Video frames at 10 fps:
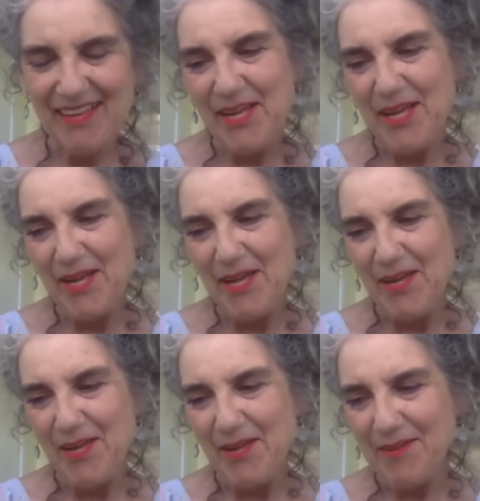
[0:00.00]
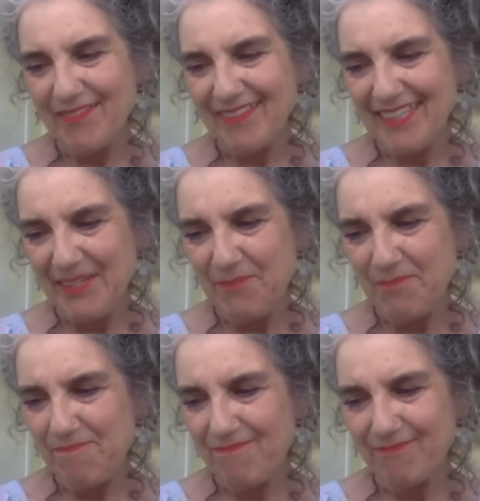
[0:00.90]
Uh, they
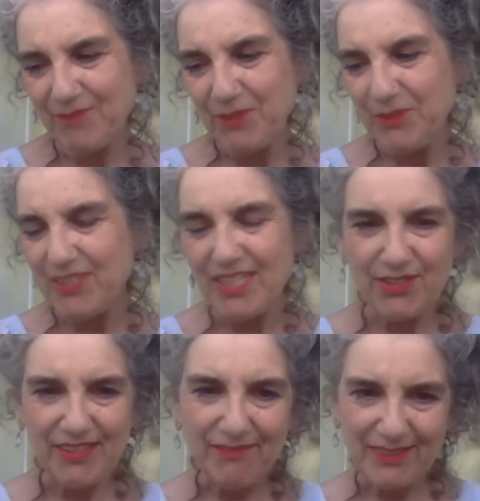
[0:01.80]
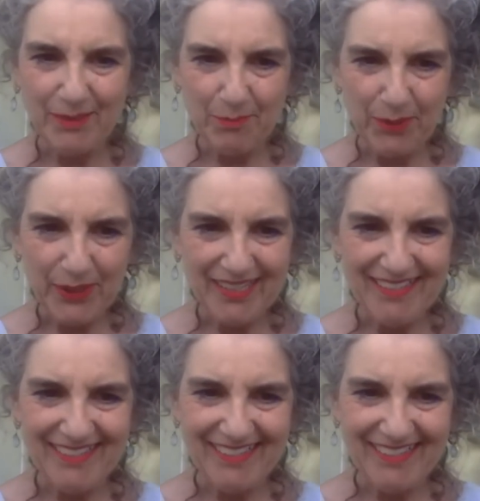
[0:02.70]
do such lovely books,